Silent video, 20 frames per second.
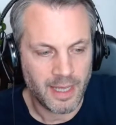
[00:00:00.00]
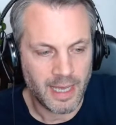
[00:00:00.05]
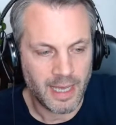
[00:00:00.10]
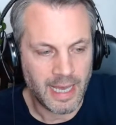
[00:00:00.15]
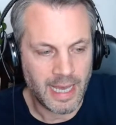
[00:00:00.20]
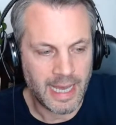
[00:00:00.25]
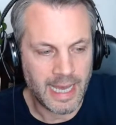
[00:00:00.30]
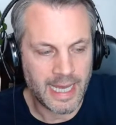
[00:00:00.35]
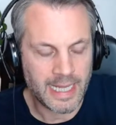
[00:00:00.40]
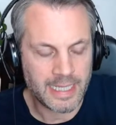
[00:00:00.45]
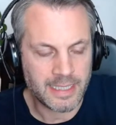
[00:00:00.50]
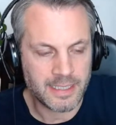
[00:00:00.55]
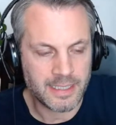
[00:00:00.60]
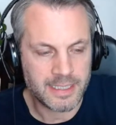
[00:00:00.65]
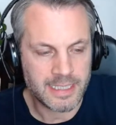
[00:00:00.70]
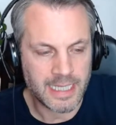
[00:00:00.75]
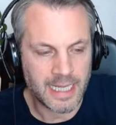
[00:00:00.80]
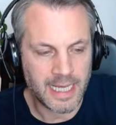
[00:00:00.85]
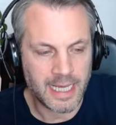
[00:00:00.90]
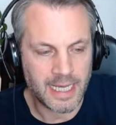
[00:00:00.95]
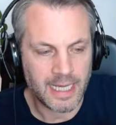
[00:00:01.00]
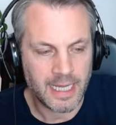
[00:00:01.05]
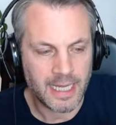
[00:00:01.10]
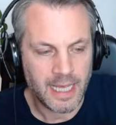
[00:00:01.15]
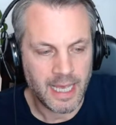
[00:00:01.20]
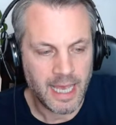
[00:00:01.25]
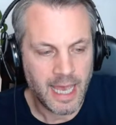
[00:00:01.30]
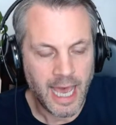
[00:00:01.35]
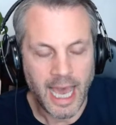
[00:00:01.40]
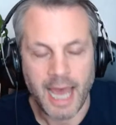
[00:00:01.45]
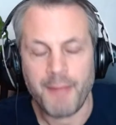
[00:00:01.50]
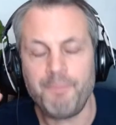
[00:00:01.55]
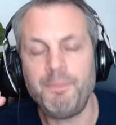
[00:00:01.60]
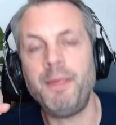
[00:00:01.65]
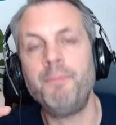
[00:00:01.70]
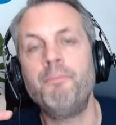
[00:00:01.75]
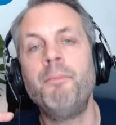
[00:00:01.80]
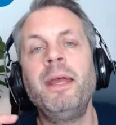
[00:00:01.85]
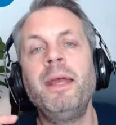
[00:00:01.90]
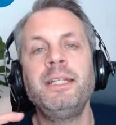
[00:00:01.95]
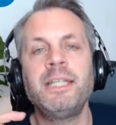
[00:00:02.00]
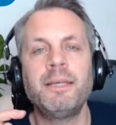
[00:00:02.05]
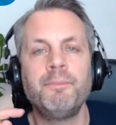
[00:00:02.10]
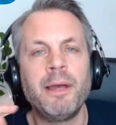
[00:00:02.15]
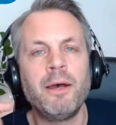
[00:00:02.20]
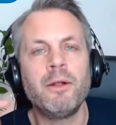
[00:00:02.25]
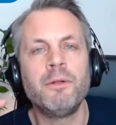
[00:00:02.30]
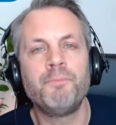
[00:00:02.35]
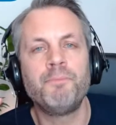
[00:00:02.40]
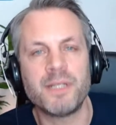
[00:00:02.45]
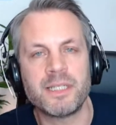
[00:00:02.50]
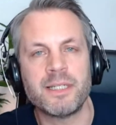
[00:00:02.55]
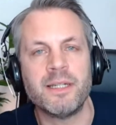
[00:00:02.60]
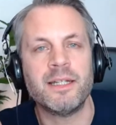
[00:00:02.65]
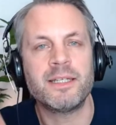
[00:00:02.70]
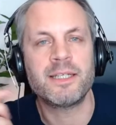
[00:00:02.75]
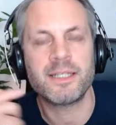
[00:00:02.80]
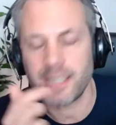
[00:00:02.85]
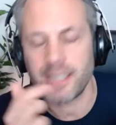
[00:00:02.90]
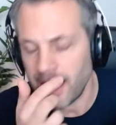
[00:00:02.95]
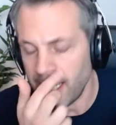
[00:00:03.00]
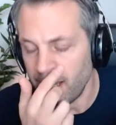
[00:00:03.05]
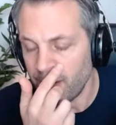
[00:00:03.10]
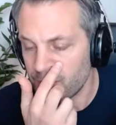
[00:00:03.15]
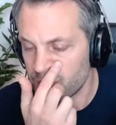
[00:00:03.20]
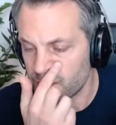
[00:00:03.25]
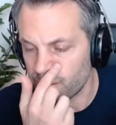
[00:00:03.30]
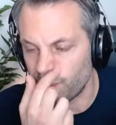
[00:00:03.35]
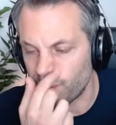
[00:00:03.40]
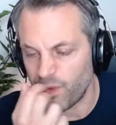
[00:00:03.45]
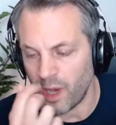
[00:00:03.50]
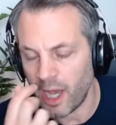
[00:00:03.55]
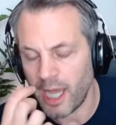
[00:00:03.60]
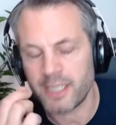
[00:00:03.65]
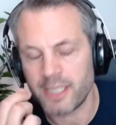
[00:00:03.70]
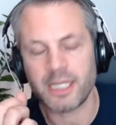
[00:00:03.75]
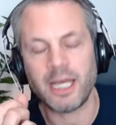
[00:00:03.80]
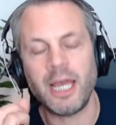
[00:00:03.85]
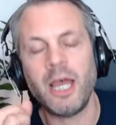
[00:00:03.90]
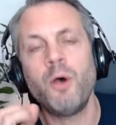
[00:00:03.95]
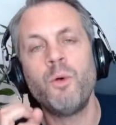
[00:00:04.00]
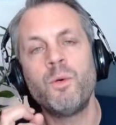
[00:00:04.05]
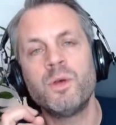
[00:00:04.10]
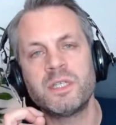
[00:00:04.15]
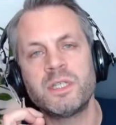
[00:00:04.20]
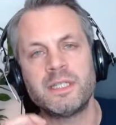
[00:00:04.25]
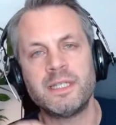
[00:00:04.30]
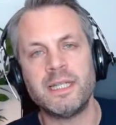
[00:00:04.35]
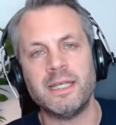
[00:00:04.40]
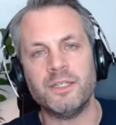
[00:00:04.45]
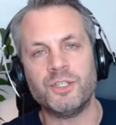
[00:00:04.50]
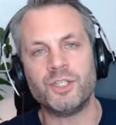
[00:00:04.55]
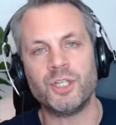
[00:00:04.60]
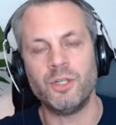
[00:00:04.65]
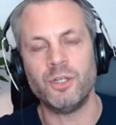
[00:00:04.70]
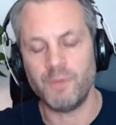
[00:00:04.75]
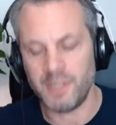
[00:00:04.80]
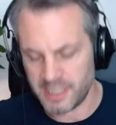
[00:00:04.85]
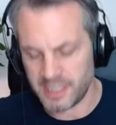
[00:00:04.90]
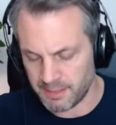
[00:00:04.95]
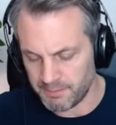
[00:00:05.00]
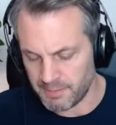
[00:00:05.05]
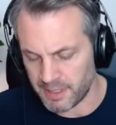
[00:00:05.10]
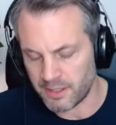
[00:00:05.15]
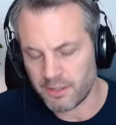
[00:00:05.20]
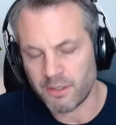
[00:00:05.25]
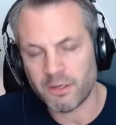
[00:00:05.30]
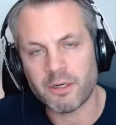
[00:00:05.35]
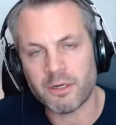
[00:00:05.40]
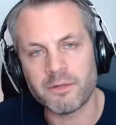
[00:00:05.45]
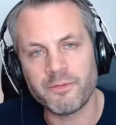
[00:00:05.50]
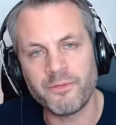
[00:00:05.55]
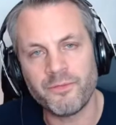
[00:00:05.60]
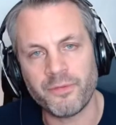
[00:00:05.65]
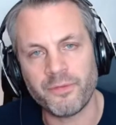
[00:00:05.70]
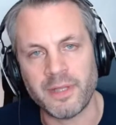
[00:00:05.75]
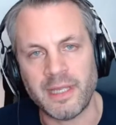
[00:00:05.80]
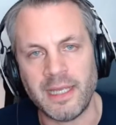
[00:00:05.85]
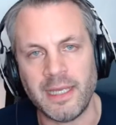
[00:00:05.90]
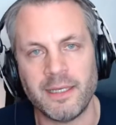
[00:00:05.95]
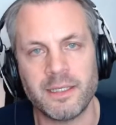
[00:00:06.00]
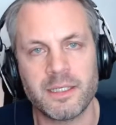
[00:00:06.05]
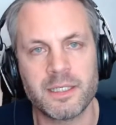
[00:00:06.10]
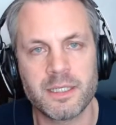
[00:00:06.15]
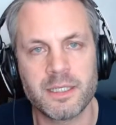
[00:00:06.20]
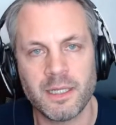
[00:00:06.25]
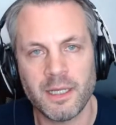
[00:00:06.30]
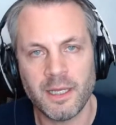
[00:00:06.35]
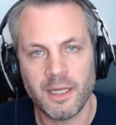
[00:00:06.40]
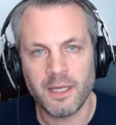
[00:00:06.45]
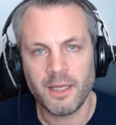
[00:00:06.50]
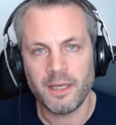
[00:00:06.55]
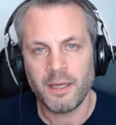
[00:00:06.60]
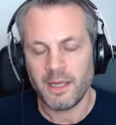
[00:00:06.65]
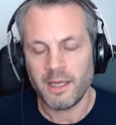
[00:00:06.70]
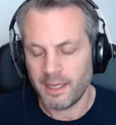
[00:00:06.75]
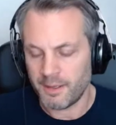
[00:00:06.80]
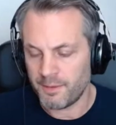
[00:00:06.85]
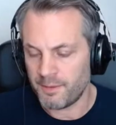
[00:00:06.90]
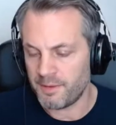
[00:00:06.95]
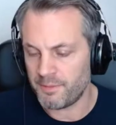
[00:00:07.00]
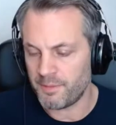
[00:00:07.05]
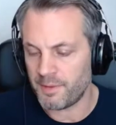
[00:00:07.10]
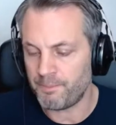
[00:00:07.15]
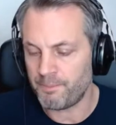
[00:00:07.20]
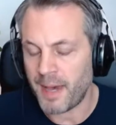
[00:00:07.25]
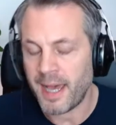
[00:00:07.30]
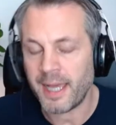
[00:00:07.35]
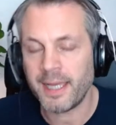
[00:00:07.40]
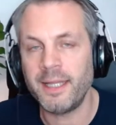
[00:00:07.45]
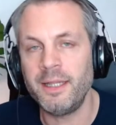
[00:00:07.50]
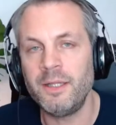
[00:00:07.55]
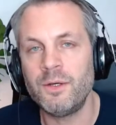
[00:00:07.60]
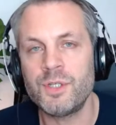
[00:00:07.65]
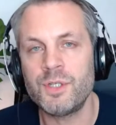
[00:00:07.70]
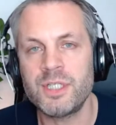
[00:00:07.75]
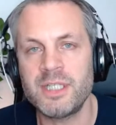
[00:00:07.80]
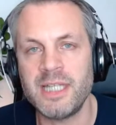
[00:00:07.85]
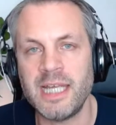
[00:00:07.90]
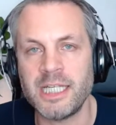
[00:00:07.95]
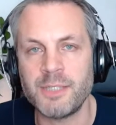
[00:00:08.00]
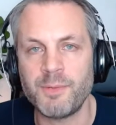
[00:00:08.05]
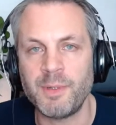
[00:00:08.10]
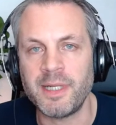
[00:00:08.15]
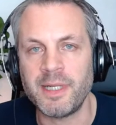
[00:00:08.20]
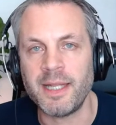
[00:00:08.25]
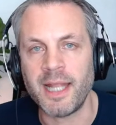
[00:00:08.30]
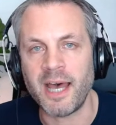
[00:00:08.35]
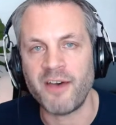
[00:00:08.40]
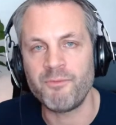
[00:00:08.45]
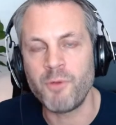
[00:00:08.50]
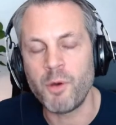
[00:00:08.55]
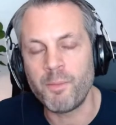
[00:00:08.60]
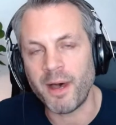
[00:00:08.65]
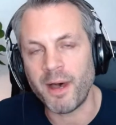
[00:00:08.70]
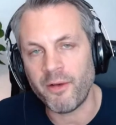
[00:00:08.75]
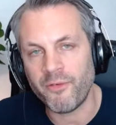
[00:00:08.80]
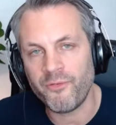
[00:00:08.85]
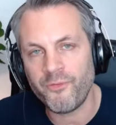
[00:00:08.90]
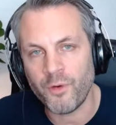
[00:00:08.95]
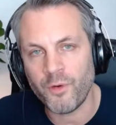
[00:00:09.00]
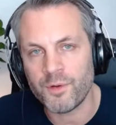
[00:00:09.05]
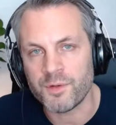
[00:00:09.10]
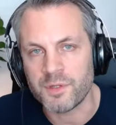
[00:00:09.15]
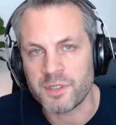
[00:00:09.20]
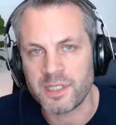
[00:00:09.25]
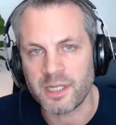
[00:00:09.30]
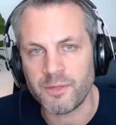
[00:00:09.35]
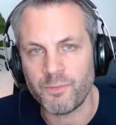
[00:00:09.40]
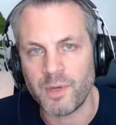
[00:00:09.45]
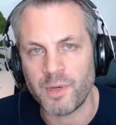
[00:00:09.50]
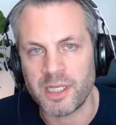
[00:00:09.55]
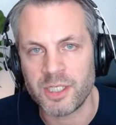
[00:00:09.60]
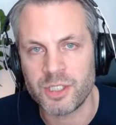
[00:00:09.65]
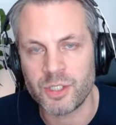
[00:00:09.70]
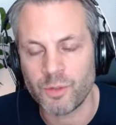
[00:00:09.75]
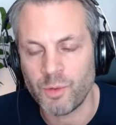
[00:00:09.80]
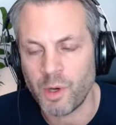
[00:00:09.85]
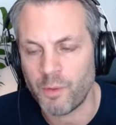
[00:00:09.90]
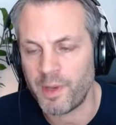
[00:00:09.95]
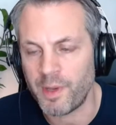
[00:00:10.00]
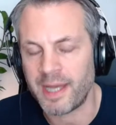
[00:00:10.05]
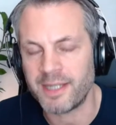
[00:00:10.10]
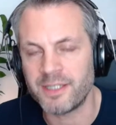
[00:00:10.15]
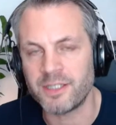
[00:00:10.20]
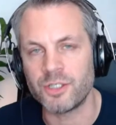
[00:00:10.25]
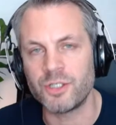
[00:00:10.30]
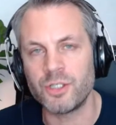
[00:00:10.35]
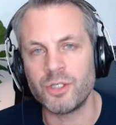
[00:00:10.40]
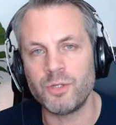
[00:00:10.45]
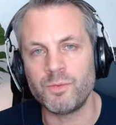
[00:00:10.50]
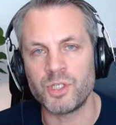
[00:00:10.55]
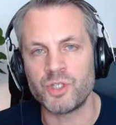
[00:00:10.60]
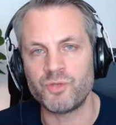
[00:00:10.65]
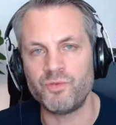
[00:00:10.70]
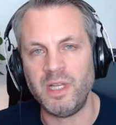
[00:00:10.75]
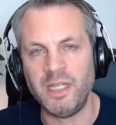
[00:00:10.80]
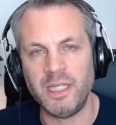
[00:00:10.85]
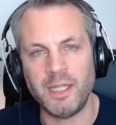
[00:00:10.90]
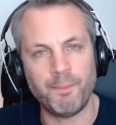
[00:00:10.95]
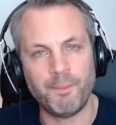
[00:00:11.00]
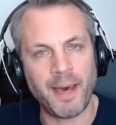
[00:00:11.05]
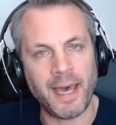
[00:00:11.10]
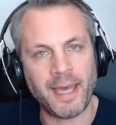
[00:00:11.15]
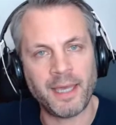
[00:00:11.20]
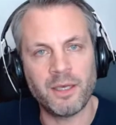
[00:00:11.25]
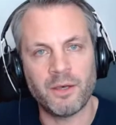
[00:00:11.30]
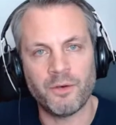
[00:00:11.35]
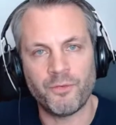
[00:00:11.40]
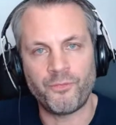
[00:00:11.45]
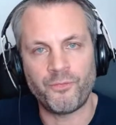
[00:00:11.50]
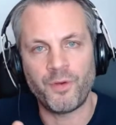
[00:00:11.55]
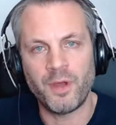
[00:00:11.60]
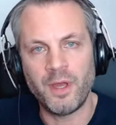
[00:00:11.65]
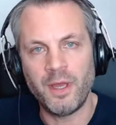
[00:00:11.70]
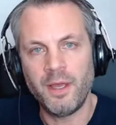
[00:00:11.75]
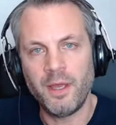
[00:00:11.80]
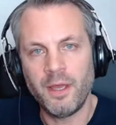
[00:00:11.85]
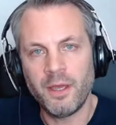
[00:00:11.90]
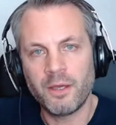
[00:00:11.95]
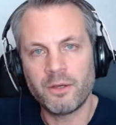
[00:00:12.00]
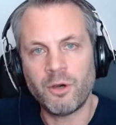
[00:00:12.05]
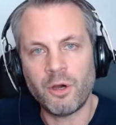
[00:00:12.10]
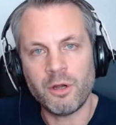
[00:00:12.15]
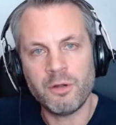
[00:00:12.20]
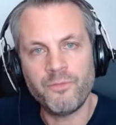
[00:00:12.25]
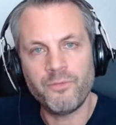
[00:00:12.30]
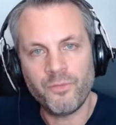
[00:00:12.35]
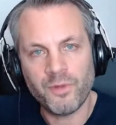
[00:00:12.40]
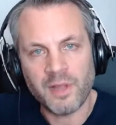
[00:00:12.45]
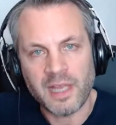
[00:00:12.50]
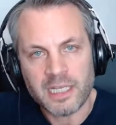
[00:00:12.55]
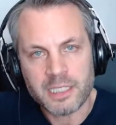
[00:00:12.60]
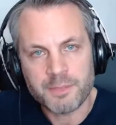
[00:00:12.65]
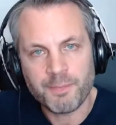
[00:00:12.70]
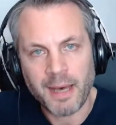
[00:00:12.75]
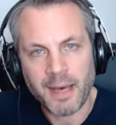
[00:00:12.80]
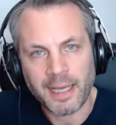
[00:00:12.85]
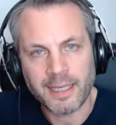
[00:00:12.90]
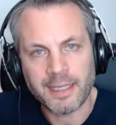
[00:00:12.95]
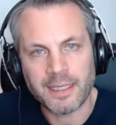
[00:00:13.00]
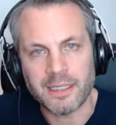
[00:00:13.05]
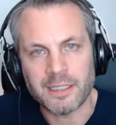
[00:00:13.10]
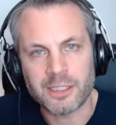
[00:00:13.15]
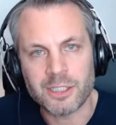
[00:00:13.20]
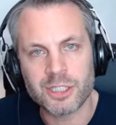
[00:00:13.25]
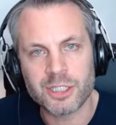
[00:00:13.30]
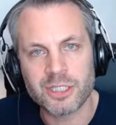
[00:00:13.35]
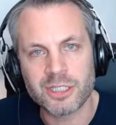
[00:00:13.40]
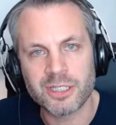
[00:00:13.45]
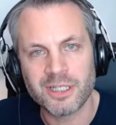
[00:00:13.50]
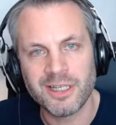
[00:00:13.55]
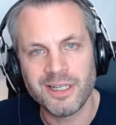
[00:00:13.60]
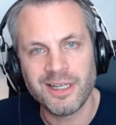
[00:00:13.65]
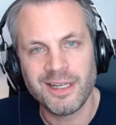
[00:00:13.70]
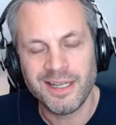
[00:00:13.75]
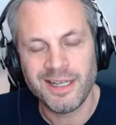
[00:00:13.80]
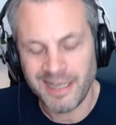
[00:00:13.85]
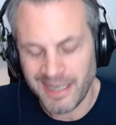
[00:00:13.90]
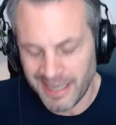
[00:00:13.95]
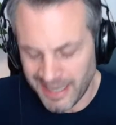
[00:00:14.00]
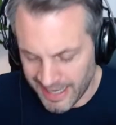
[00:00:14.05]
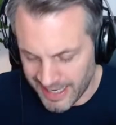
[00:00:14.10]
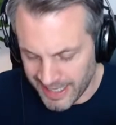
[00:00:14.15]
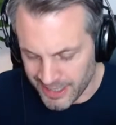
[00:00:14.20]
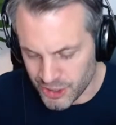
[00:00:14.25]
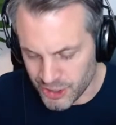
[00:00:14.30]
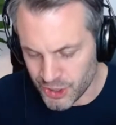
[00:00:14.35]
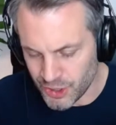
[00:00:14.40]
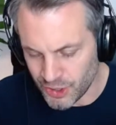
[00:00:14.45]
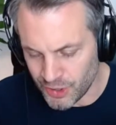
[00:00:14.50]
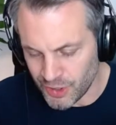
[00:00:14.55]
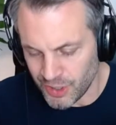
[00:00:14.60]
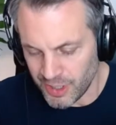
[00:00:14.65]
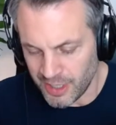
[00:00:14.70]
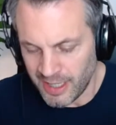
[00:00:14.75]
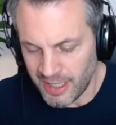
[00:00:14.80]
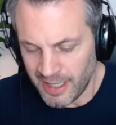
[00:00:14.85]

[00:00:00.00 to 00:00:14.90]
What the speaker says: And I'd be minding my own business as I always did, eating my cornflakes. Back in those days, we didn't have mobile phones, did we? So what we had to do was read the back of cornflakes packets. And so